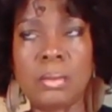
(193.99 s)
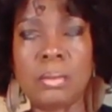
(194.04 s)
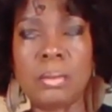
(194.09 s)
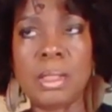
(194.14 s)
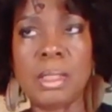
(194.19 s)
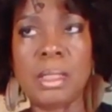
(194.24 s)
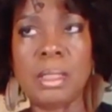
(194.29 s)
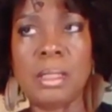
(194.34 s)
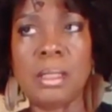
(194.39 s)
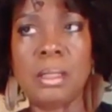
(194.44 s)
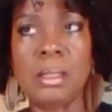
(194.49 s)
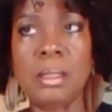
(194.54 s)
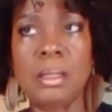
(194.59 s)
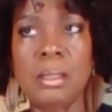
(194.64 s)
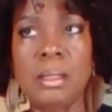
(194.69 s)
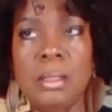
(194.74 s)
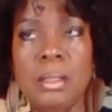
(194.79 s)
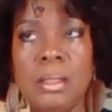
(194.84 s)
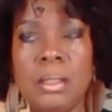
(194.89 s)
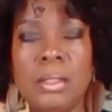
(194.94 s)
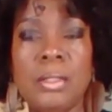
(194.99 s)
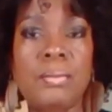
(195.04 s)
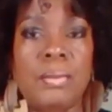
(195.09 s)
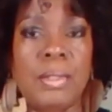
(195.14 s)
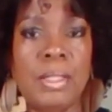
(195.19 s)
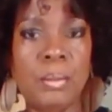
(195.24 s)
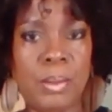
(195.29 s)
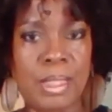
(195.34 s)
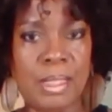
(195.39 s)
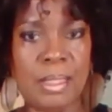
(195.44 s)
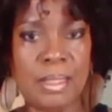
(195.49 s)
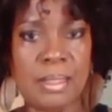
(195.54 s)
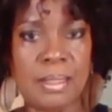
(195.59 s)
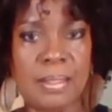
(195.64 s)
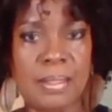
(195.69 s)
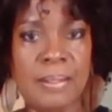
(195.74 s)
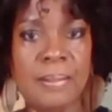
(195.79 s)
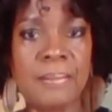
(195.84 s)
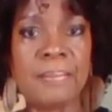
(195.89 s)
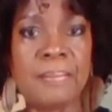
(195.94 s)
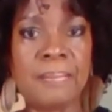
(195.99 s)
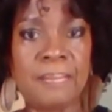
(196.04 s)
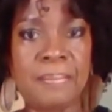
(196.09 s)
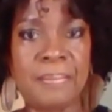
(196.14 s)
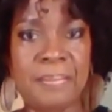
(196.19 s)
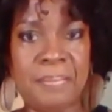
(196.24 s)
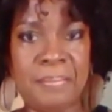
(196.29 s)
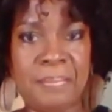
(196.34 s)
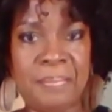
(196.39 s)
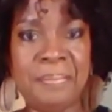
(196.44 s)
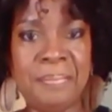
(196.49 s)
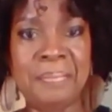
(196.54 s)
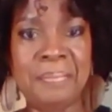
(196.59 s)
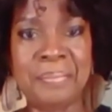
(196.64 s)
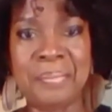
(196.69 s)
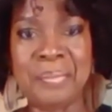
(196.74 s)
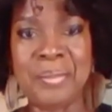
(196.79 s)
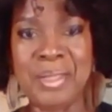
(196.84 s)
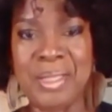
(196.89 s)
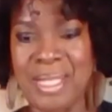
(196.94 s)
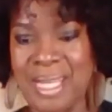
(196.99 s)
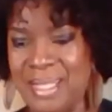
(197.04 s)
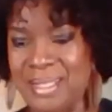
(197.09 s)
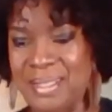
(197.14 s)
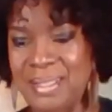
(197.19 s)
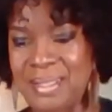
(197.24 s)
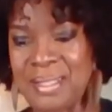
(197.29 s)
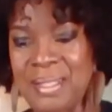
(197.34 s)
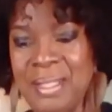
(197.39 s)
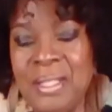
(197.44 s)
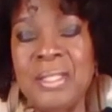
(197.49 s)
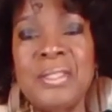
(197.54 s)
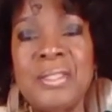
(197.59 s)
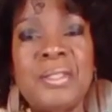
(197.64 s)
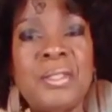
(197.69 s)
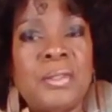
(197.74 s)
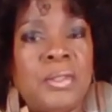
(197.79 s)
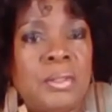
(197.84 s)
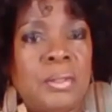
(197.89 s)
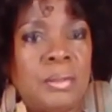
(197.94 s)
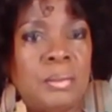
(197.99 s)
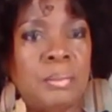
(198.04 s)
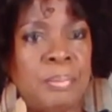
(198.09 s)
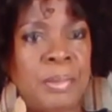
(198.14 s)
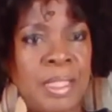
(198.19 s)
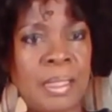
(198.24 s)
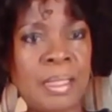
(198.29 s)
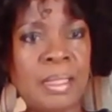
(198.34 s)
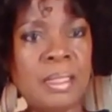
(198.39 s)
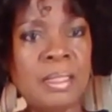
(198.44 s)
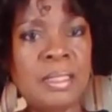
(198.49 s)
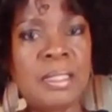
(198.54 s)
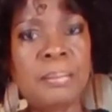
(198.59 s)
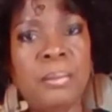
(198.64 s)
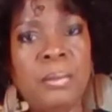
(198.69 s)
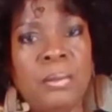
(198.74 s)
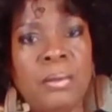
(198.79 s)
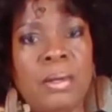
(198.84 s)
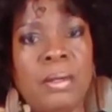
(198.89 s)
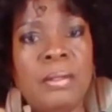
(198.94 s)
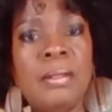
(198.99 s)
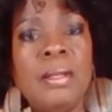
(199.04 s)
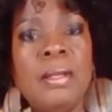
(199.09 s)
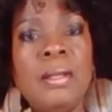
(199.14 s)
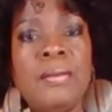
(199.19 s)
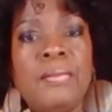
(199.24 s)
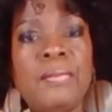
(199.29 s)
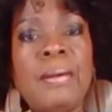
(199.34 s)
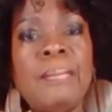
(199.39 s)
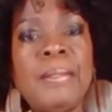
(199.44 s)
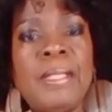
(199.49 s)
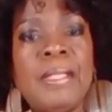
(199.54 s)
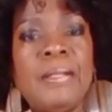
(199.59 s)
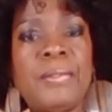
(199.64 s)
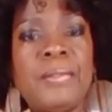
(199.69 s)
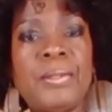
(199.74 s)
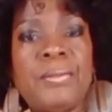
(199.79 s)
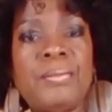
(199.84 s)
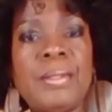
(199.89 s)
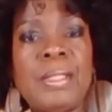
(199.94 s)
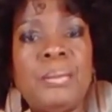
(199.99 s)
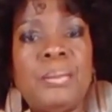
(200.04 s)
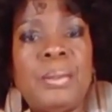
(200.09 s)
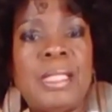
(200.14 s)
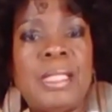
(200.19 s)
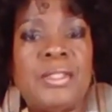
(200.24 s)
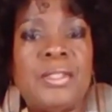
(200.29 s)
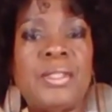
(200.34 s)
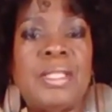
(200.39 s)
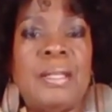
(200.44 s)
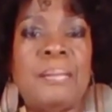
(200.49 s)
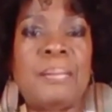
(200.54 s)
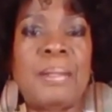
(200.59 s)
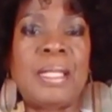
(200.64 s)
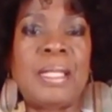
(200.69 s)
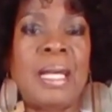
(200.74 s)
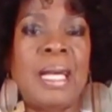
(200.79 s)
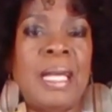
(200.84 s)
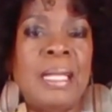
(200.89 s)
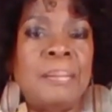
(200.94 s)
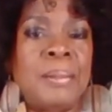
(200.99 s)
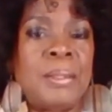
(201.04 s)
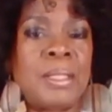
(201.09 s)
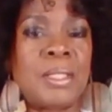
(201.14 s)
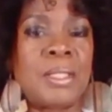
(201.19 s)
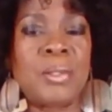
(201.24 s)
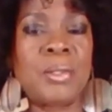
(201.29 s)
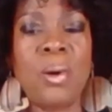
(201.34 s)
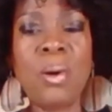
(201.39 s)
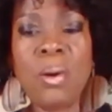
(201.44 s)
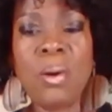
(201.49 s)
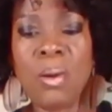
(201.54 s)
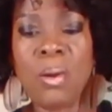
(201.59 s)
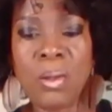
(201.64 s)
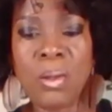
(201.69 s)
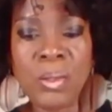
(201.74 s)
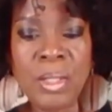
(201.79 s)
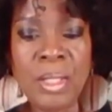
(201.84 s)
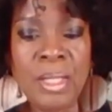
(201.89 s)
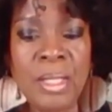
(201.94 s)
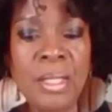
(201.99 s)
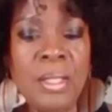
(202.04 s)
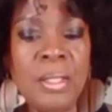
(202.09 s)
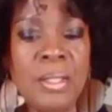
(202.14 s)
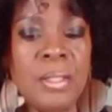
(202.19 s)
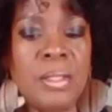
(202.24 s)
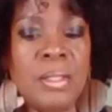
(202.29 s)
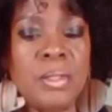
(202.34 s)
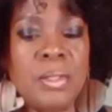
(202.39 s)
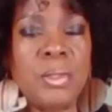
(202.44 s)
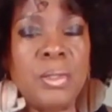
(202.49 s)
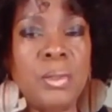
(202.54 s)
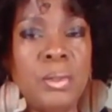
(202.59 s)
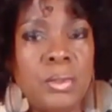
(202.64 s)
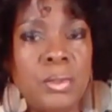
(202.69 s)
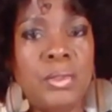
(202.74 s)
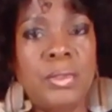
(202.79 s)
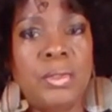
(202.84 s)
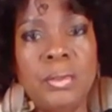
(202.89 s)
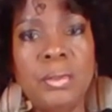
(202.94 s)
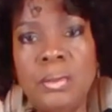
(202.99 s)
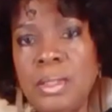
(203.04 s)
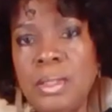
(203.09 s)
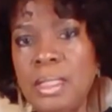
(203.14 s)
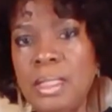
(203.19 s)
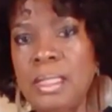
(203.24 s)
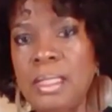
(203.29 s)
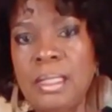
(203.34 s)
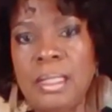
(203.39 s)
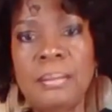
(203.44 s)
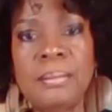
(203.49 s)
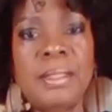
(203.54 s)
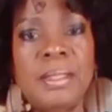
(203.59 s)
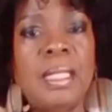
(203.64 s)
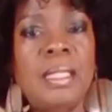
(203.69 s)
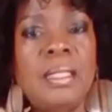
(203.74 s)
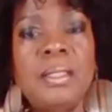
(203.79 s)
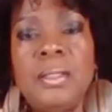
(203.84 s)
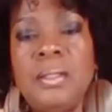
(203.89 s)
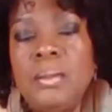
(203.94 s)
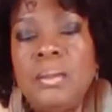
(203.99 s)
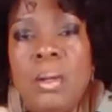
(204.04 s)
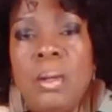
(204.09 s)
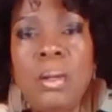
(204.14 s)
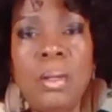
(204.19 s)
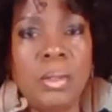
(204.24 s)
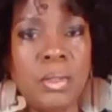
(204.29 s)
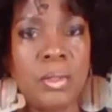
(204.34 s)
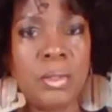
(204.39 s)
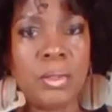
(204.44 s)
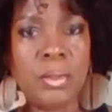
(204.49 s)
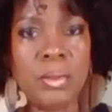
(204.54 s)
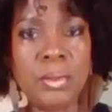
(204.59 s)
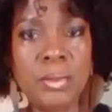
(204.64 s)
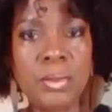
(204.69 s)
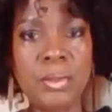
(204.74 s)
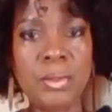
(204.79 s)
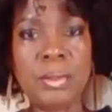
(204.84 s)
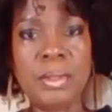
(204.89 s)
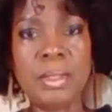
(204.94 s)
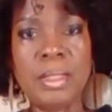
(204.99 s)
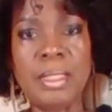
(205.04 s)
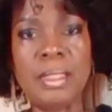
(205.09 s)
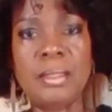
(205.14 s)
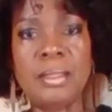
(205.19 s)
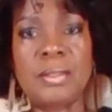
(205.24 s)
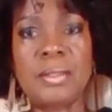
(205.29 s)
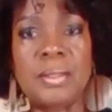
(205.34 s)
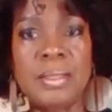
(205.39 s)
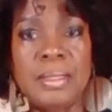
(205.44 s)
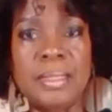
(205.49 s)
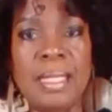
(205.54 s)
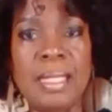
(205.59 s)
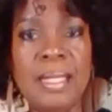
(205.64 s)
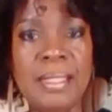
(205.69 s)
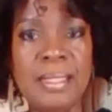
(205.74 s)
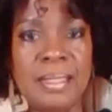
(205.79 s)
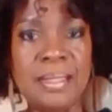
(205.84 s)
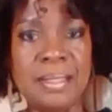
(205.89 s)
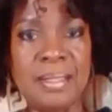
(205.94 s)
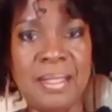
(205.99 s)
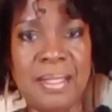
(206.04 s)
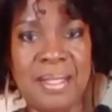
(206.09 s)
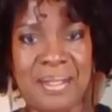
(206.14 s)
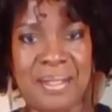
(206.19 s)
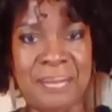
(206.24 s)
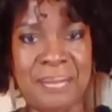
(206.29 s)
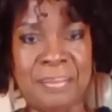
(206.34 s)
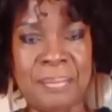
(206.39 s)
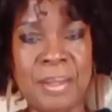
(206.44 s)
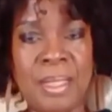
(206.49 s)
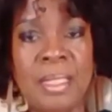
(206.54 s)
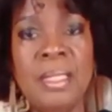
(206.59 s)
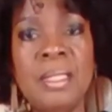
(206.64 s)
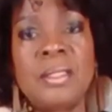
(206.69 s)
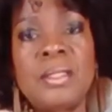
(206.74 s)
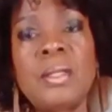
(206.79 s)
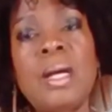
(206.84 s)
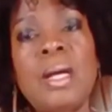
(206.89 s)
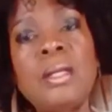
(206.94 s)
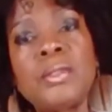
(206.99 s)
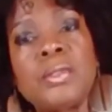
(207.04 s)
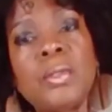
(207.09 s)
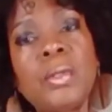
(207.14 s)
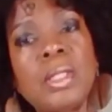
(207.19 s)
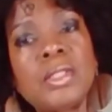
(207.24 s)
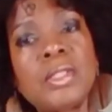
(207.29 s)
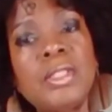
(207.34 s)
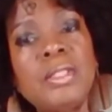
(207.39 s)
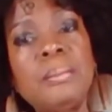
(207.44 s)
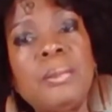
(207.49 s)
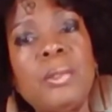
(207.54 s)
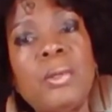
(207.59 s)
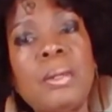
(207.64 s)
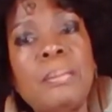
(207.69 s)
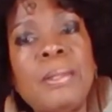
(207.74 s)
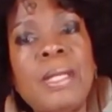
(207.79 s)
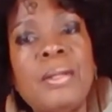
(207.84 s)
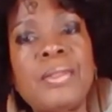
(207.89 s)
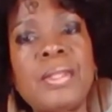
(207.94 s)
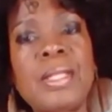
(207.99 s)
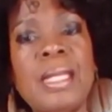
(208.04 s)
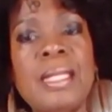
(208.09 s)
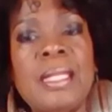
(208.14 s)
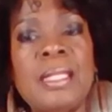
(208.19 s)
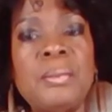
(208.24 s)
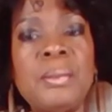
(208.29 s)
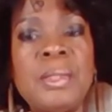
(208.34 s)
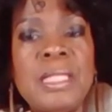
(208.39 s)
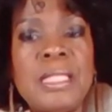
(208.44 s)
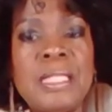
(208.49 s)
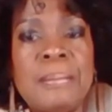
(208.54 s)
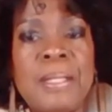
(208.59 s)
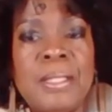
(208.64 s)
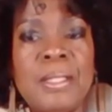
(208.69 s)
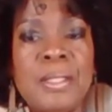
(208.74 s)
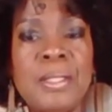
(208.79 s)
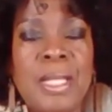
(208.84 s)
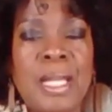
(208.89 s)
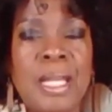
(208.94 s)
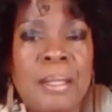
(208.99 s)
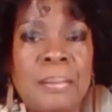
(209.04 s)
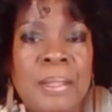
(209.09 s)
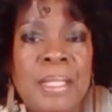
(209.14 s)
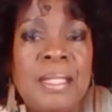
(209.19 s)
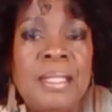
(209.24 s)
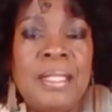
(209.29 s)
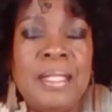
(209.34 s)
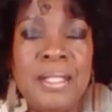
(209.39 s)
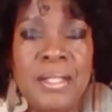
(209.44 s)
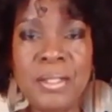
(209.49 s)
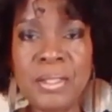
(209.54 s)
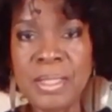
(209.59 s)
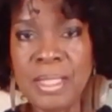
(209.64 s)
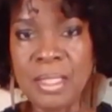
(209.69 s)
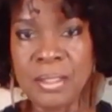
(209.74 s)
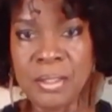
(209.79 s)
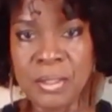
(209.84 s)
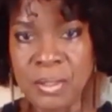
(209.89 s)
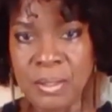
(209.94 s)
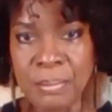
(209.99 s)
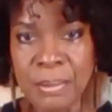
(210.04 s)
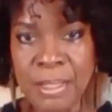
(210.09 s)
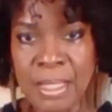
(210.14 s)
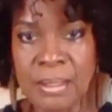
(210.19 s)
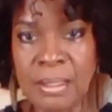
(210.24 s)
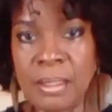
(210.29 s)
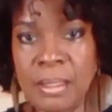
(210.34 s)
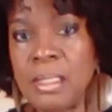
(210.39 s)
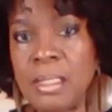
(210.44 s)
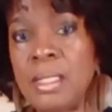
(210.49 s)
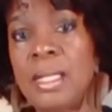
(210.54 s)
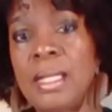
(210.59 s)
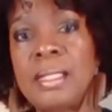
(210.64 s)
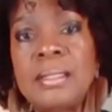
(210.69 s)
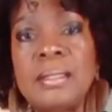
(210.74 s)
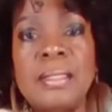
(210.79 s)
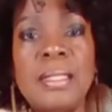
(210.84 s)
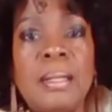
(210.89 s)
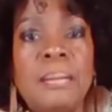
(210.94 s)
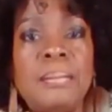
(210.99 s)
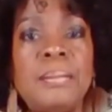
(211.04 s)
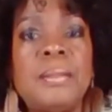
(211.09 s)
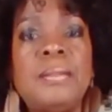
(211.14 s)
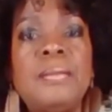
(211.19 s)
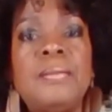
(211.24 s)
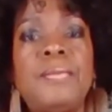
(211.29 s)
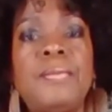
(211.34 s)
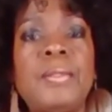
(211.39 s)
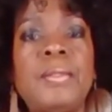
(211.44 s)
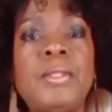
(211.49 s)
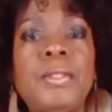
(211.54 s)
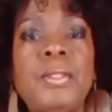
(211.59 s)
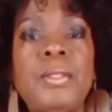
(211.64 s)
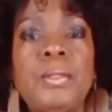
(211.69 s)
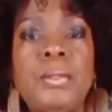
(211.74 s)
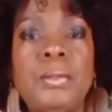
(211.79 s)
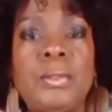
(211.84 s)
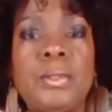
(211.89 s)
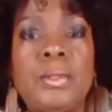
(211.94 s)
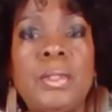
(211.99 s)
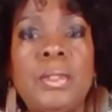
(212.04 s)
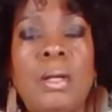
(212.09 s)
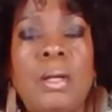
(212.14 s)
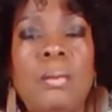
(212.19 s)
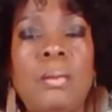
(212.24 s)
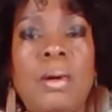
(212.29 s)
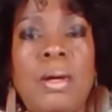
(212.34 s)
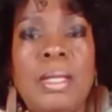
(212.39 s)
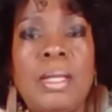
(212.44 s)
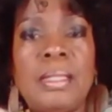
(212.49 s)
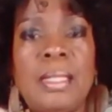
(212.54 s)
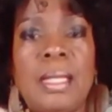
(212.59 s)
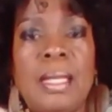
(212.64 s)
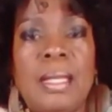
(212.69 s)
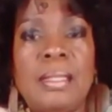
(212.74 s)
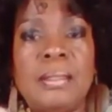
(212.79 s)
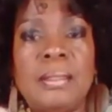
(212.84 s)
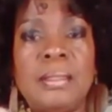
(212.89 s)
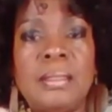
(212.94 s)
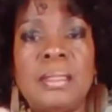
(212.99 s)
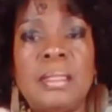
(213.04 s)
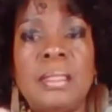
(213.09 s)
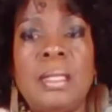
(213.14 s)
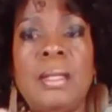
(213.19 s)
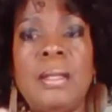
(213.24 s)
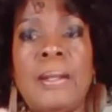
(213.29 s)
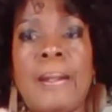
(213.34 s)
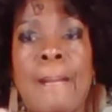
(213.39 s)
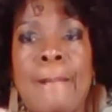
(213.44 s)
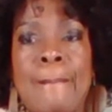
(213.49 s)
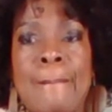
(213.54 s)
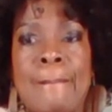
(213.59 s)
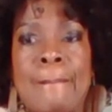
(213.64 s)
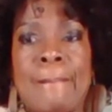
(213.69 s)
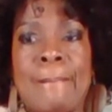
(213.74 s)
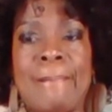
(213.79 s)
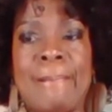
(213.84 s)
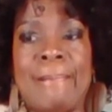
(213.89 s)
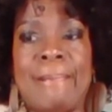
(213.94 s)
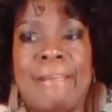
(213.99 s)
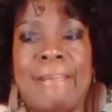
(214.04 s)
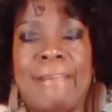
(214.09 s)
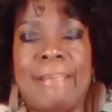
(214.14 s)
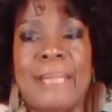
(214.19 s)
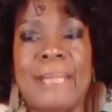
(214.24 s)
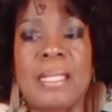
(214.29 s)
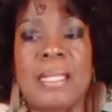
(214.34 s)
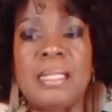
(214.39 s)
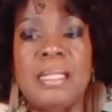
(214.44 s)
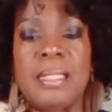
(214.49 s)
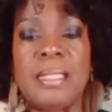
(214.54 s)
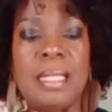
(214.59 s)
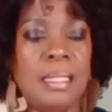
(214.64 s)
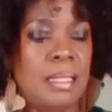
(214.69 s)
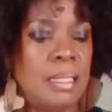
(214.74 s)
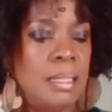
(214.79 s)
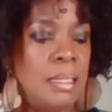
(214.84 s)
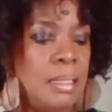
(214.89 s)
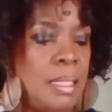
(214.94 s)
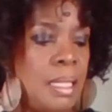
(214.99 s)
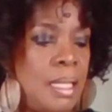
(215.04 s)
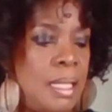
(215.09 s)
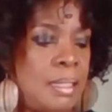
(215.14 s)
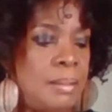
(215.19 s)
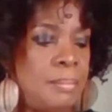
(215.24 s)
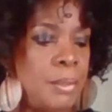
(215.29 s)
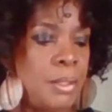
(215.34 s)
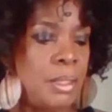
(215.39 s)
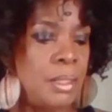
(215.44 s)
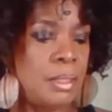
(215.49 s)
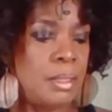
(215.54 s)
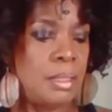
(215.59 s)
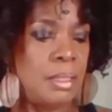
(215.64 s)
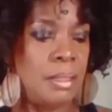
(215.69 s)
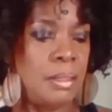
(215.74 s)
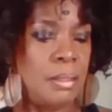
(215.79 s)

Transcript: 3 weeks. Yes. So you'll be getting support from me for 3 weeks. You get my guidebook and all the tools you need. I'm telling you, all the tools you need to get it done. So I'll talk to you more about that. I don't want to spend the time here telling you about it, except for you to go on and get the guidebook,